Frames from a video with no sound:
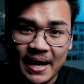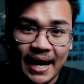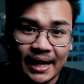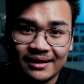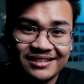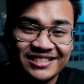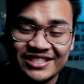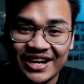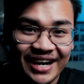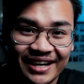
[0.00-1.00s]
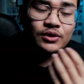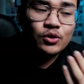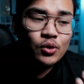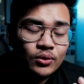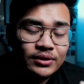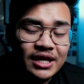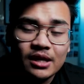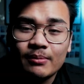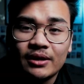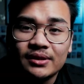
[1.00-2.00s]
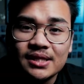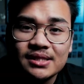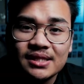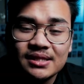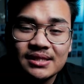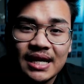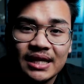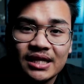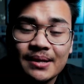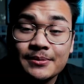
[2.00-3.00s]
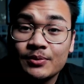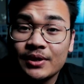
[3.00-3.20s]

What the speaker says: bang. Done. The cool thing about this is that it comes